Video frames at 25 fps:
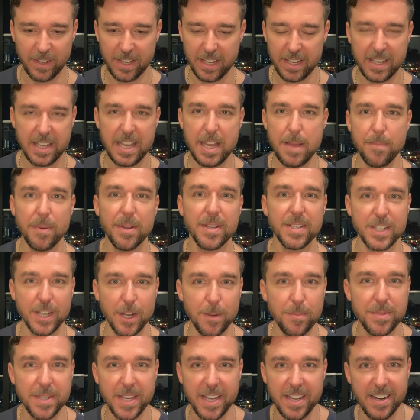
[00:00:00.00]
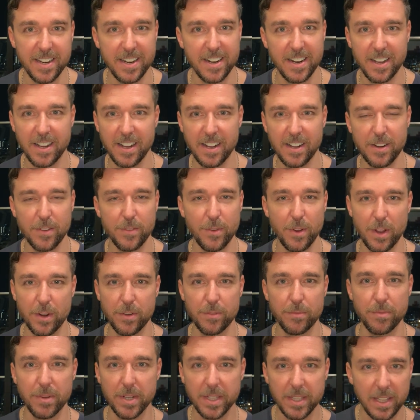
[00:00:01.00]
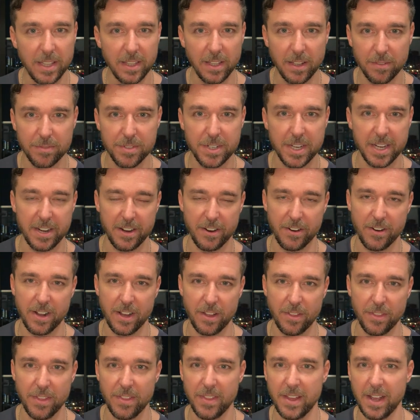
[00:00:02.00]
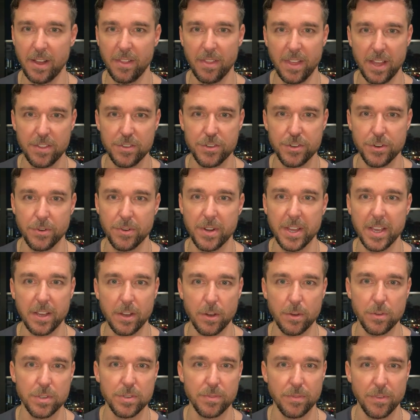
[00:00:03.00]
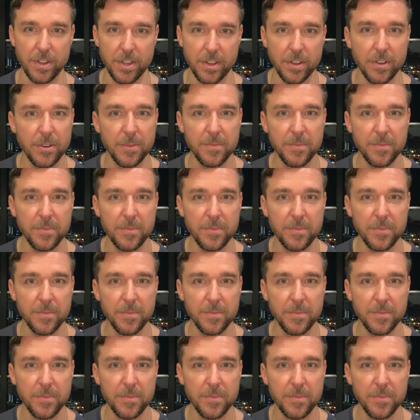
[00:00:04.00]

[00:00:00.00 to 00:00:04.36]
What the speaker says: keep us updated. I'd really love to hear how that journey goes for you.